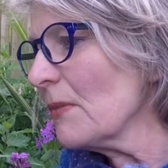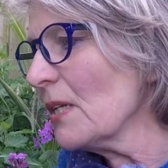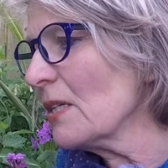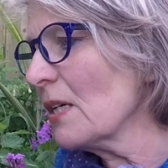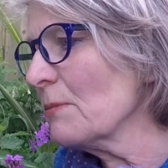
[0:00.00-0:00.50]

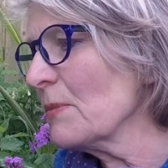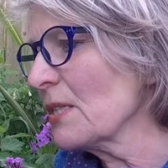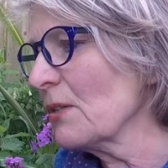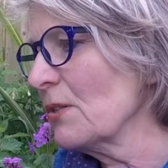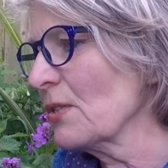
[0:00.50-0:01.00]

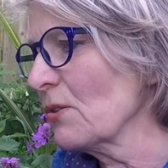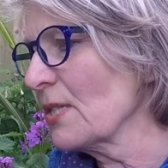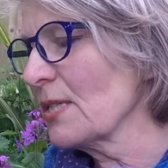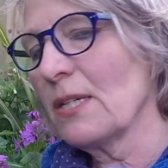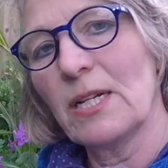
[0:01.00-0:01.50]
So it's got a
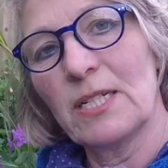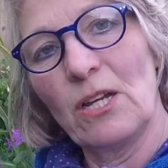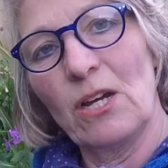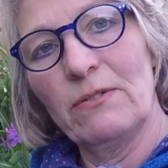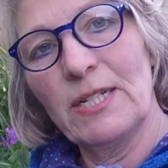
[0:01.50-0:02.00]
slight
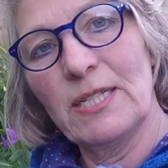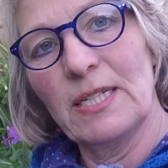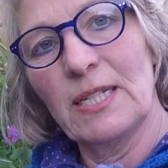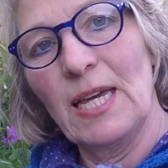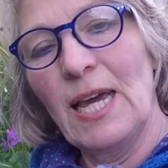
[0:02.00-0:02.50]

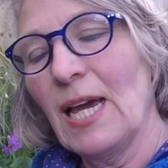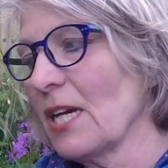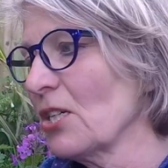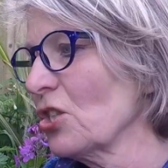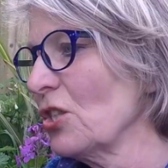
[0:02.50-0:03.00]
diuretic
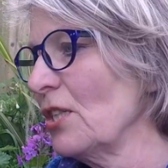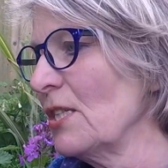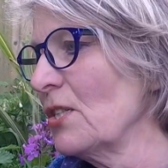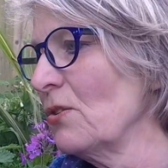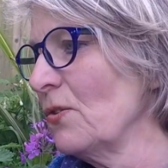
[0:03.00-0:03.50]
action.
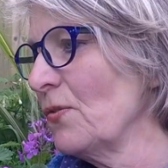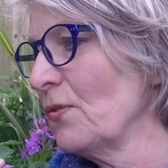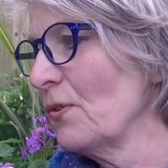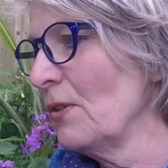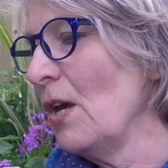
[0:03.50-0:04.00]
It's good
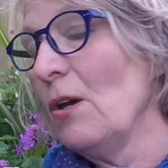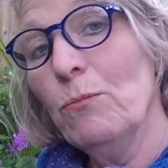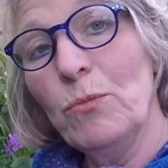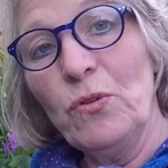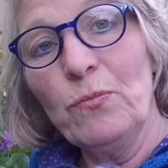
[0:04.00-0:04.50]
for
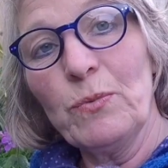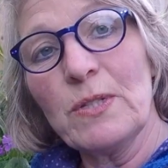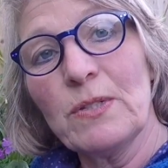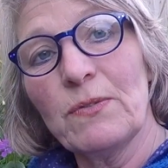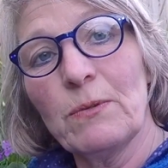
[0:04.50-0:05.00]

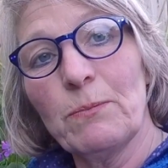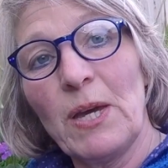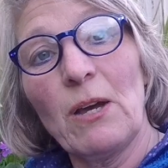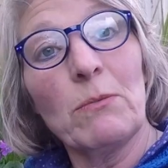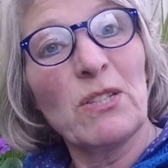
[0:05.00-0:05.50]
movements of the
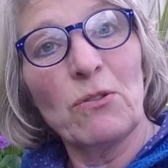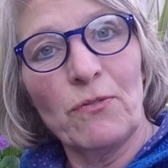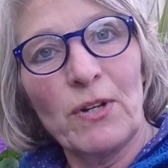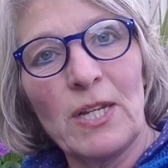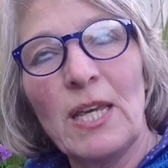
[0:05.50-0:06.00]
bowel. It's not
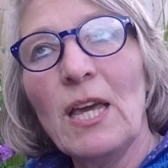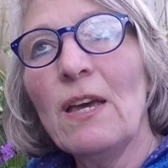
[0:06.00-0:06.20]
very